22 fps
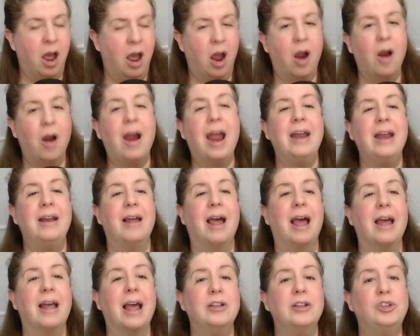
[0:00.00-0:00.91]
All right,
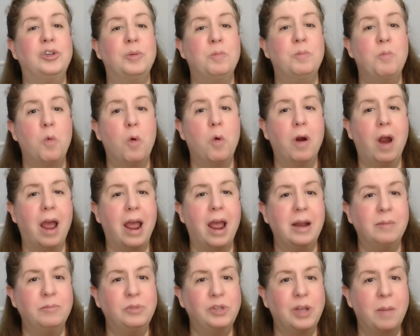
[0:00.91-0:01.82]
I got some more
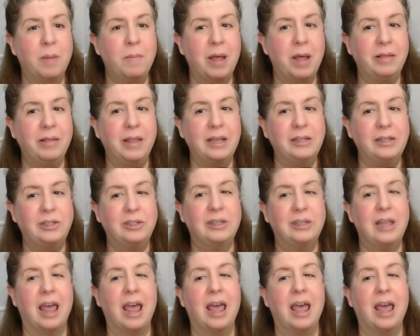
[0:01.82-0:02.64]
items on my list,